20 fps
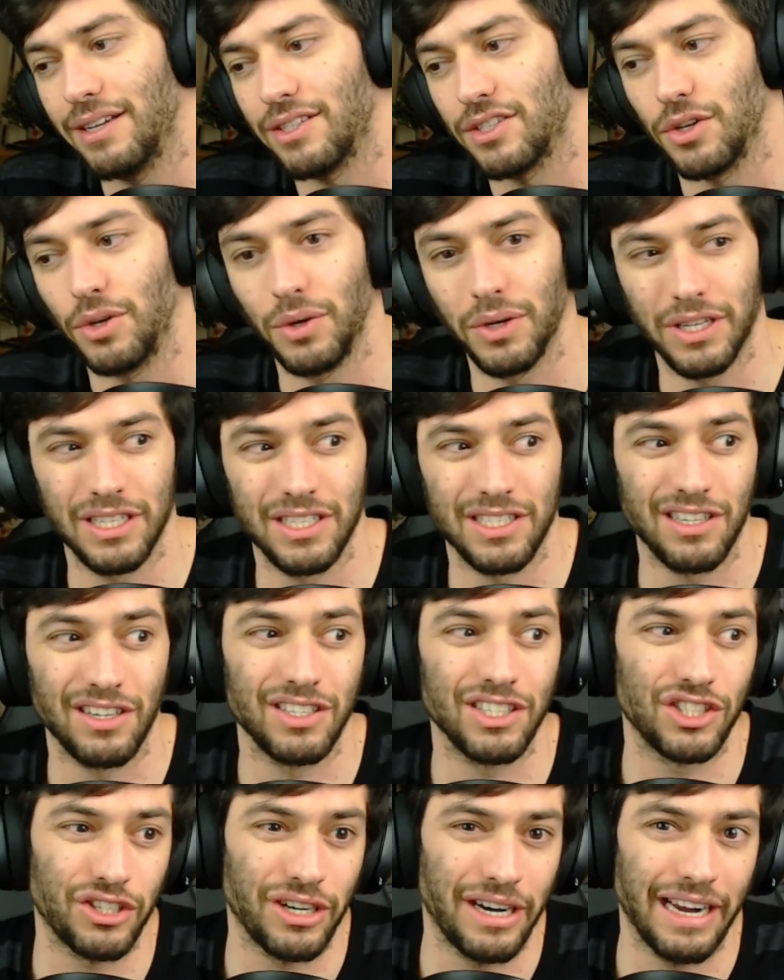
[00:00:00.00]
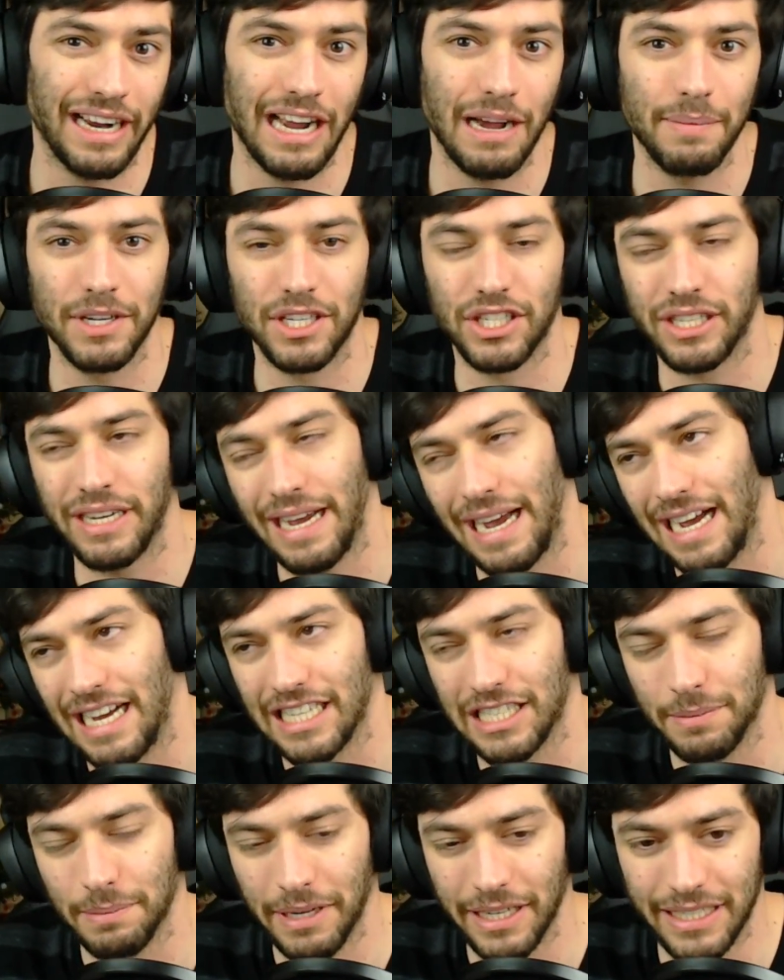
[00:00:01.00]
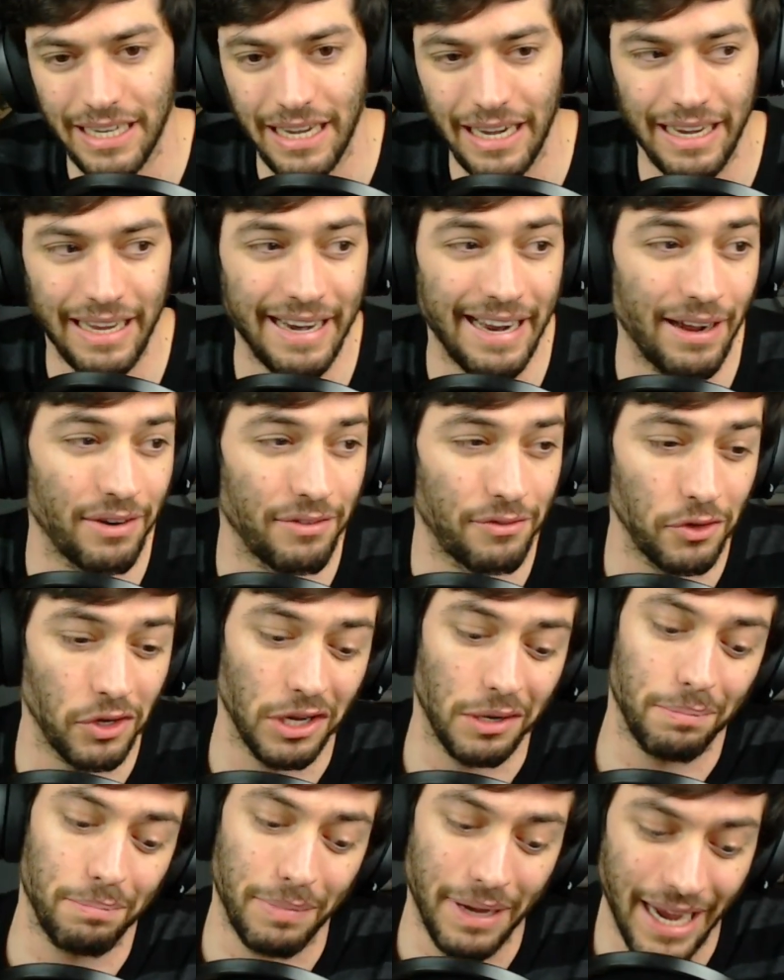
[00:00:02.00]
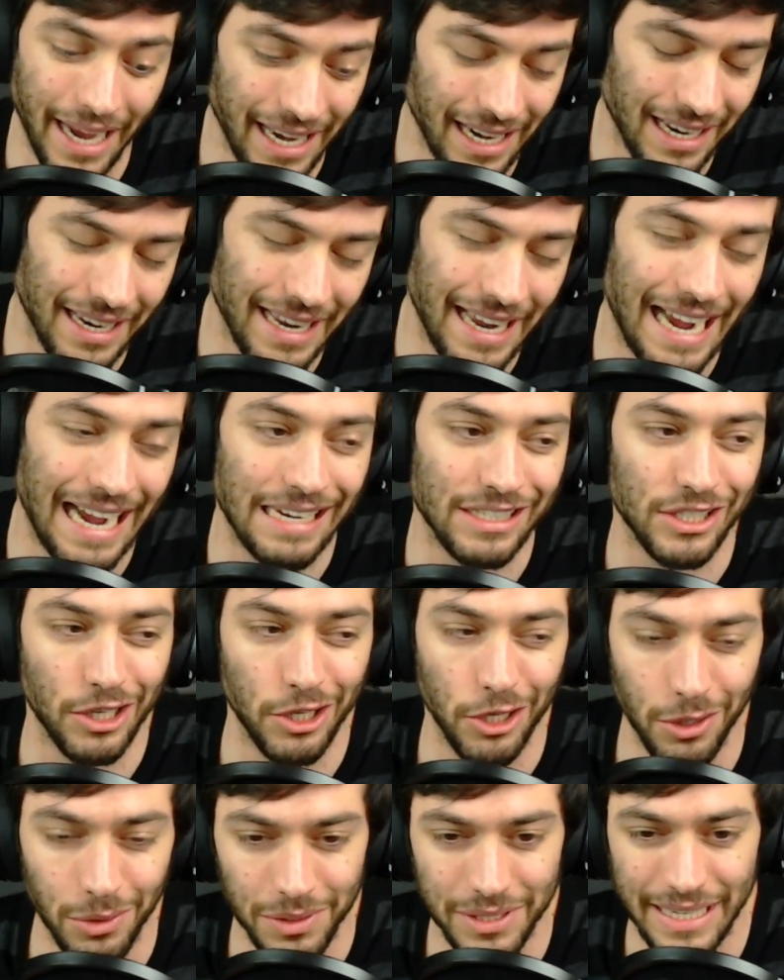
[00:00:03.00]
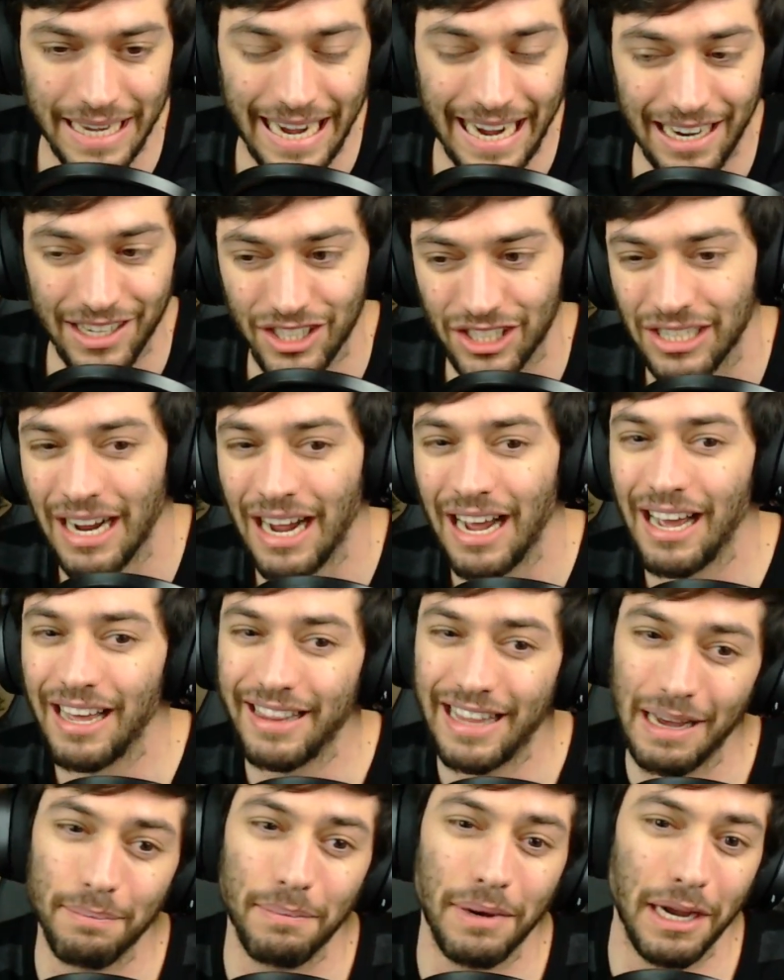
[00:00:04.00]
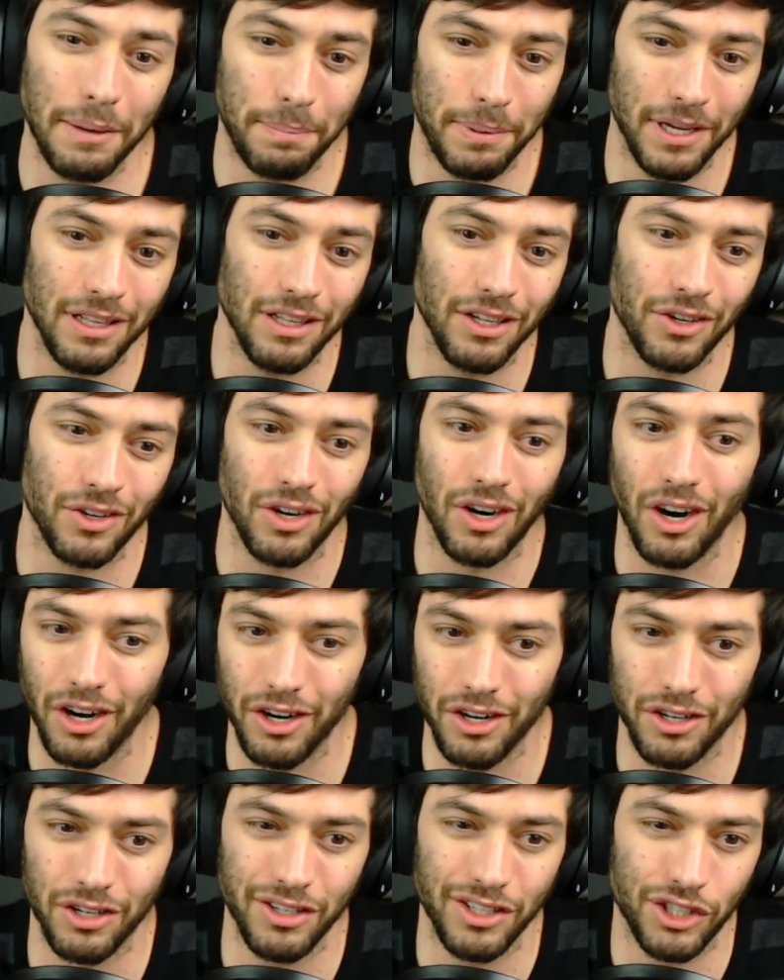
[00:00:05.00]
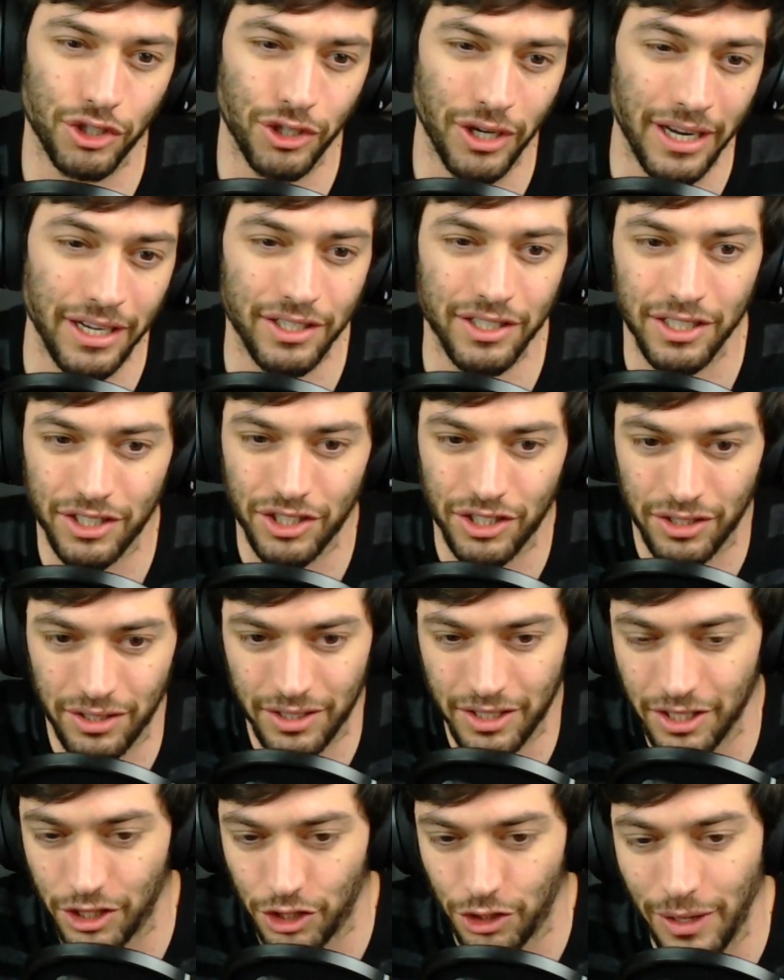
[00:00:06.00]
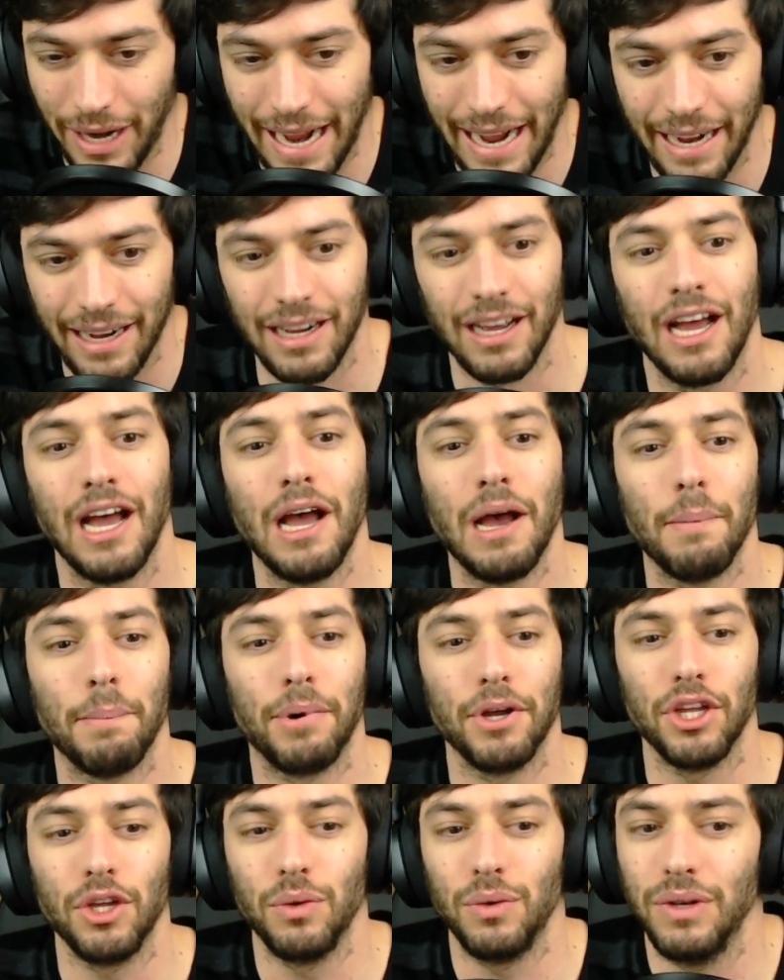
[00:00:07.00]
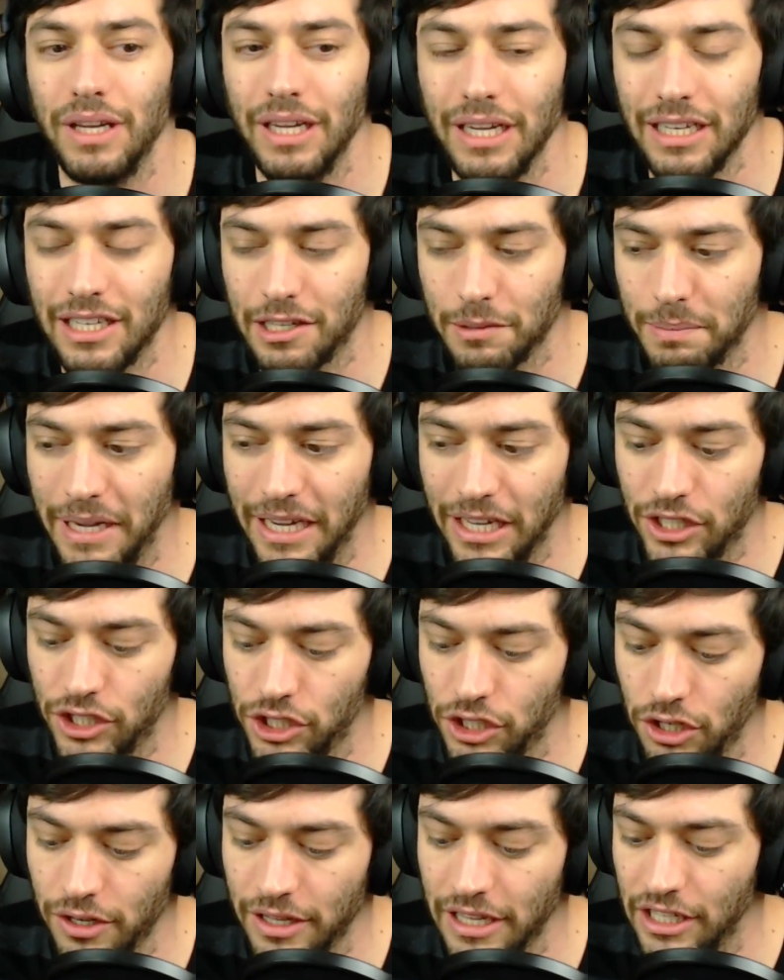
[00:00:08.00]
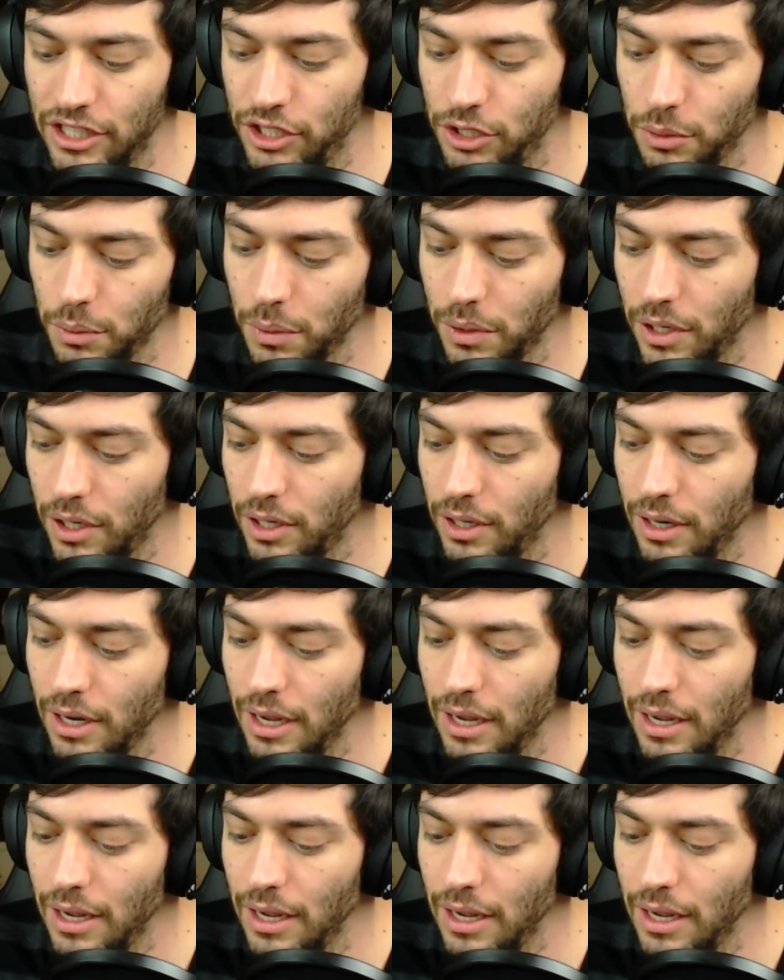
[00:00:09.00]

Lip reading: So you can start to track how much cash am I taking out. If you get paid in cash and use cash, that might be a little harder to track, but you need to make sure that you are